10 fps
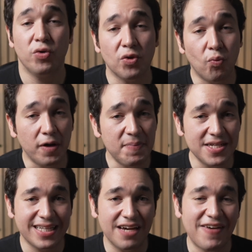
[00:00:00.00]
What the One
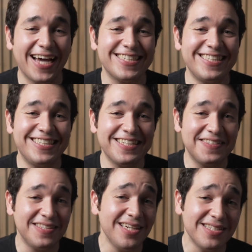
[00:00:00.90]
Piece live action
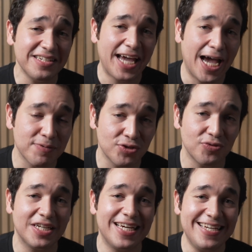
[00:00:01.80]
succeeds in
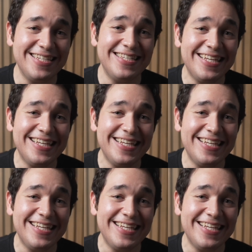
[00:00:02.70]
capturing is